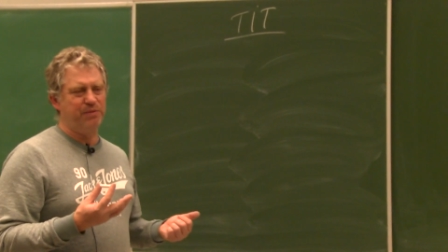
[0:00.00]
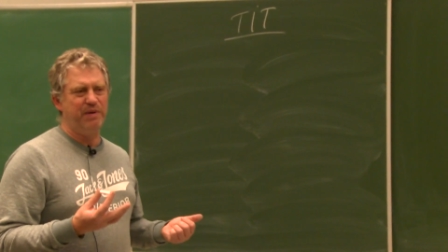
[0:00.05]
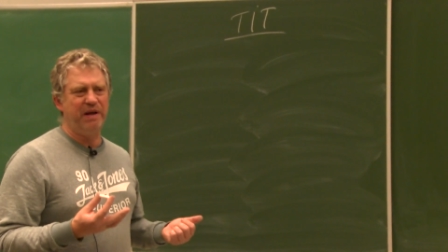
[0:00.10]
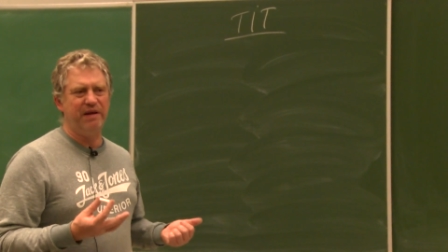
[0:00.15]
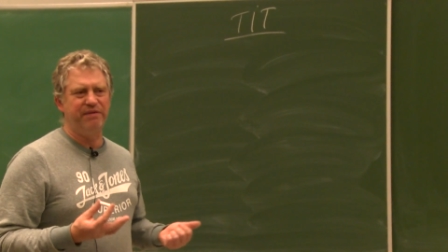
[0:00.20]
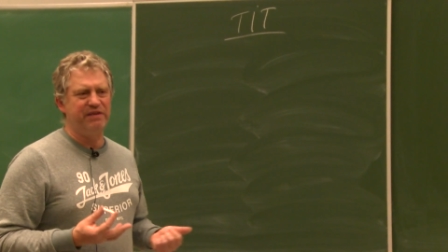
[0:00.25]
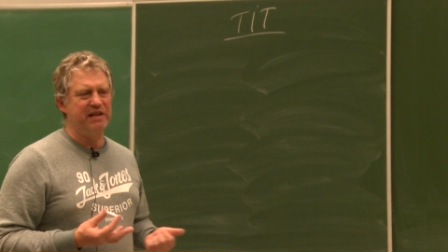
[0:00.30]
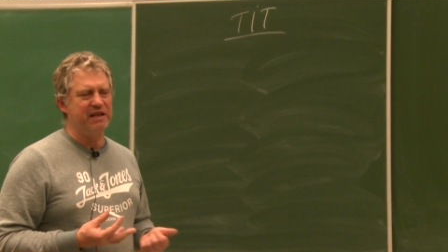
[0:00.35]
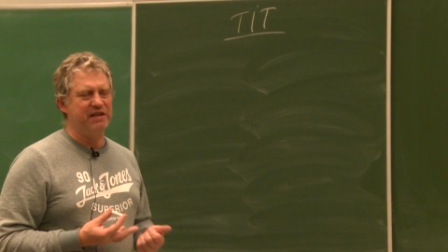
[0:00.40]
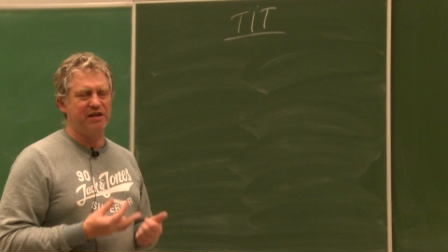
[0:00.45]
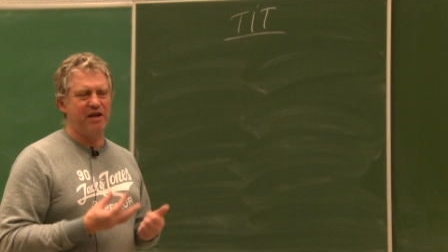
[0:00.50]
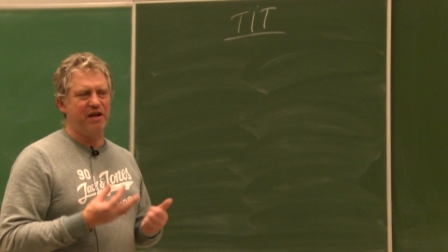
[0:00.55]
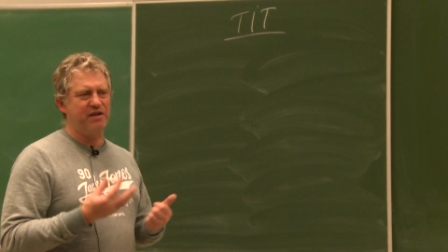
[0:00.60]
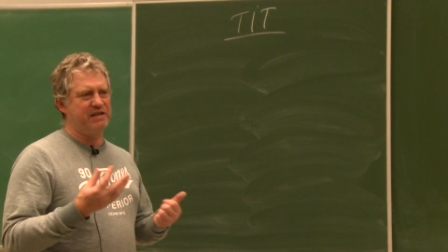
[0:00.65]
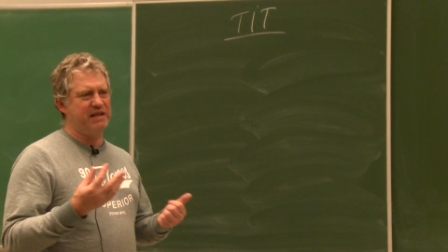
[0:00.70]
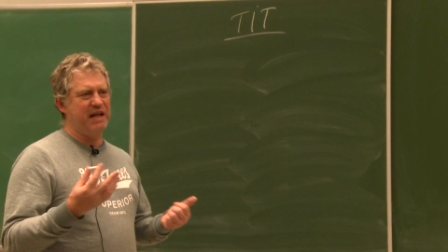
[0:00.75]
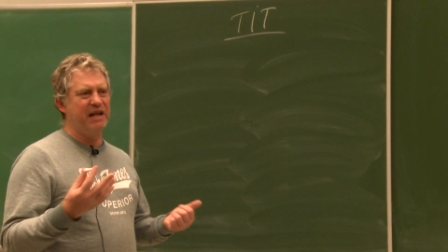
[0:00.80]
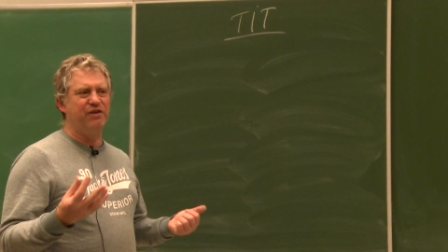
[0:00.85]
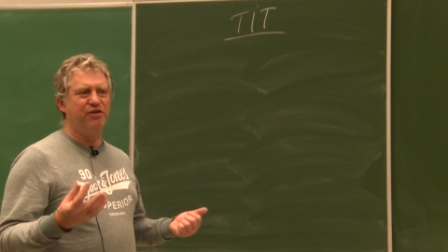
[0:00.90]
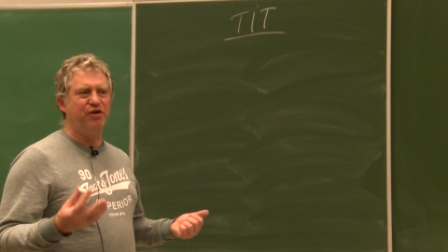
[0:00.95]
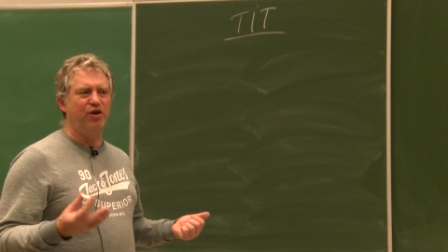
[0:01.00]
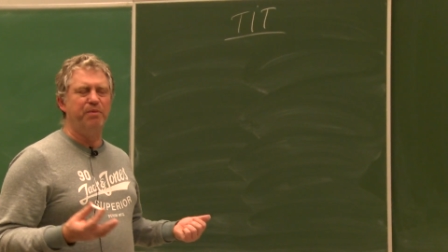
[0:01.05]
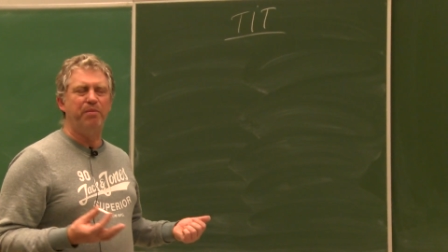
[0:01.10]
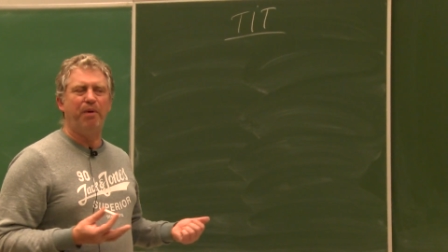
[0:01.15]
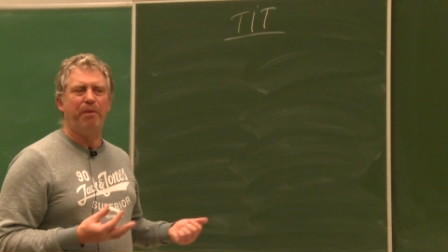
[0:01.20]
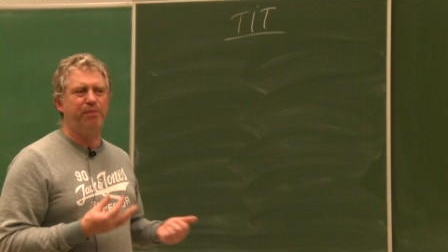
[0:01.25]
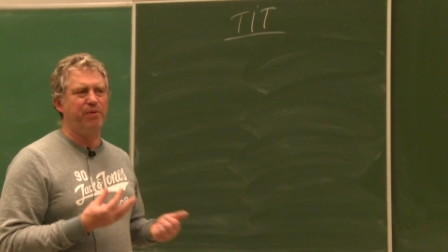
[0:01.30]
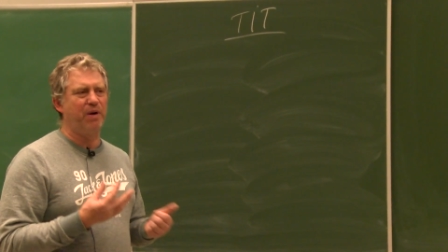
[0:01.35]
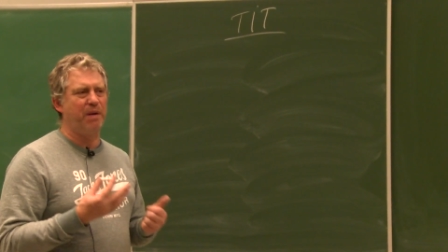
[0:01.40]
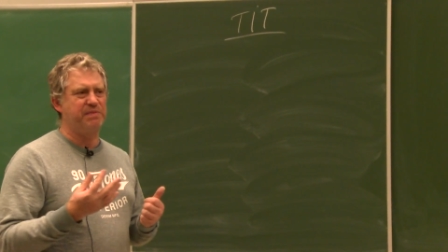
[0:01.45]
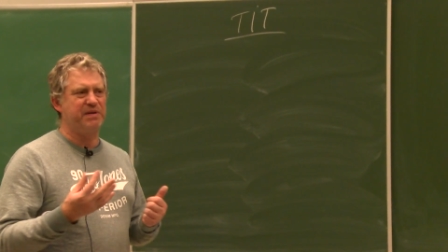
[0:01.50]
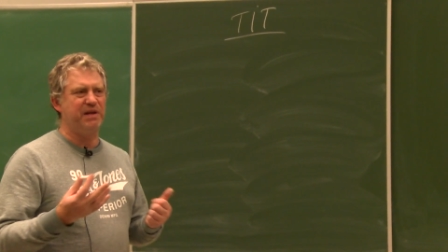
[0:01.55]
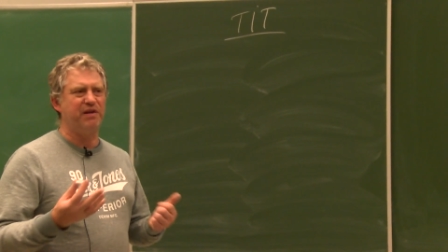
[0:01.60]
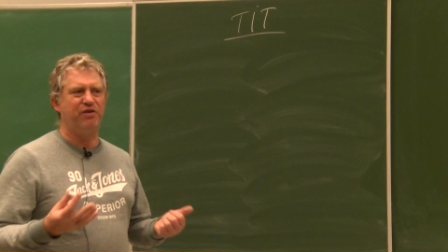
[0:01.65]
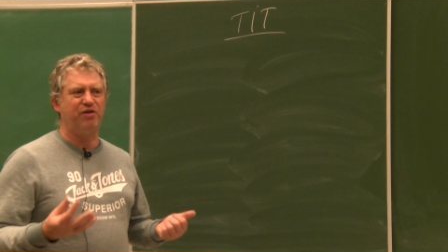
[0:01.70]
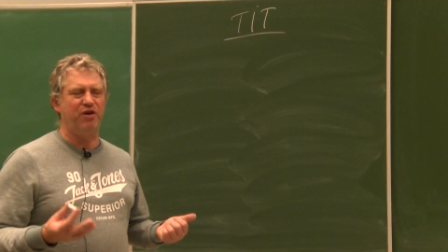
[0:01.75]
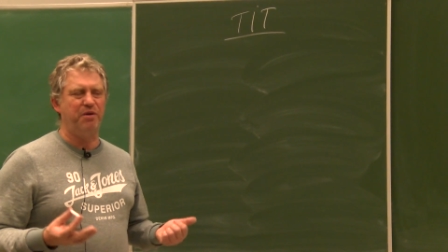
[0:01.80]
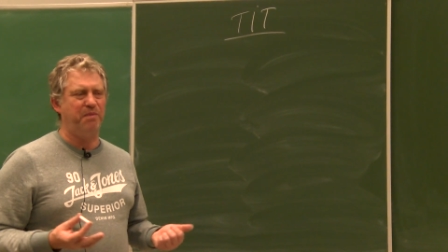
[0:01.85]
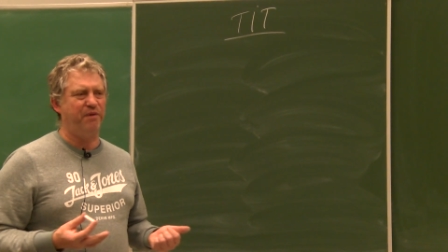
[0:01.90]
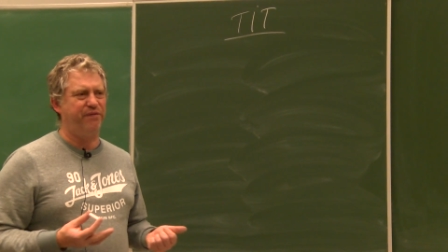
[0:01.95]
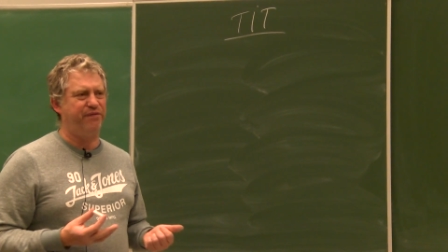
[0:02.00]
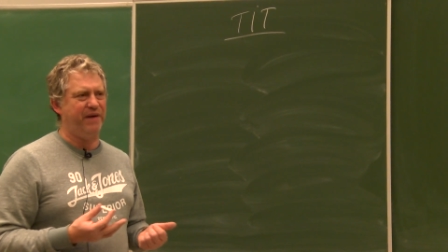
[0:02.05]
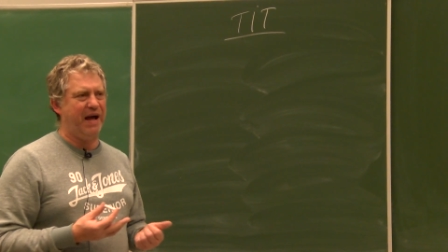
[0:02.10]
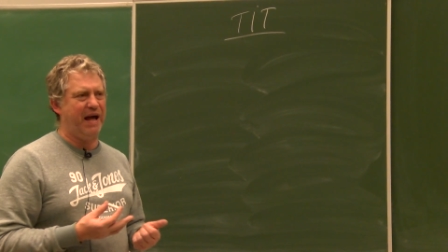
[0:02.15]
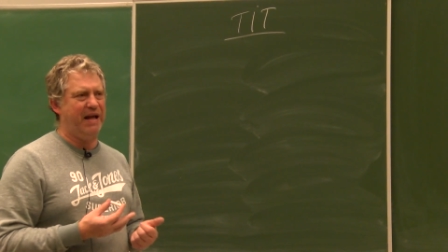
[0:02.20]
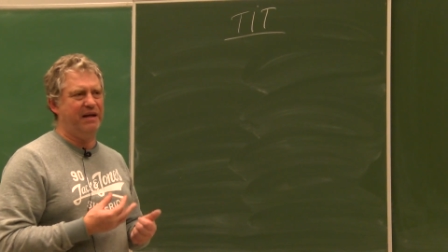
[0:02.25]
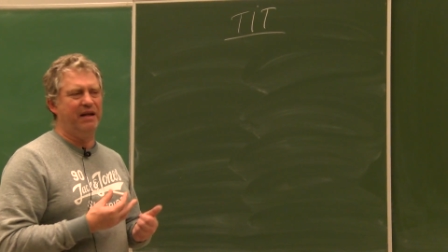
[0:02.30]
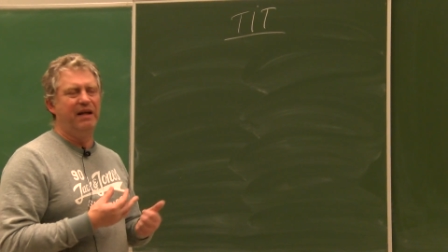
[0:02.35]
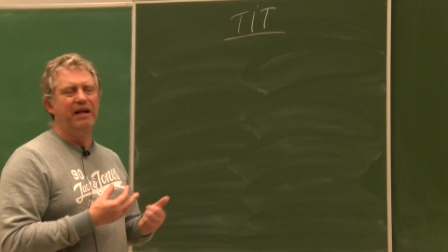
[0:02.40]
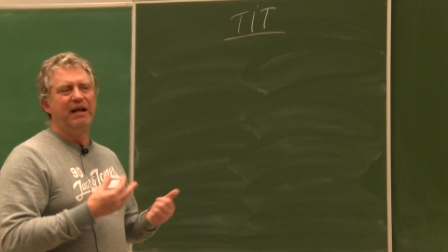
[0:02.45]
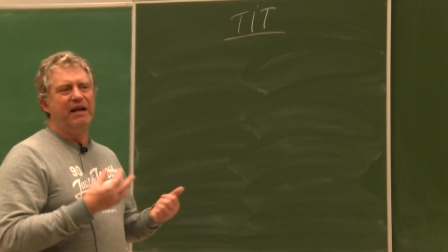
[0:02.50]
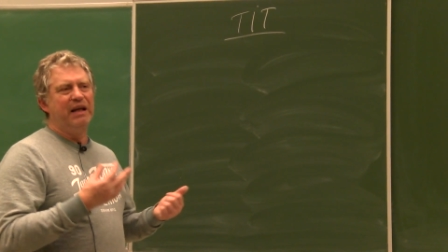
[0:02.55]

we have discussed in turboprops and turbofan,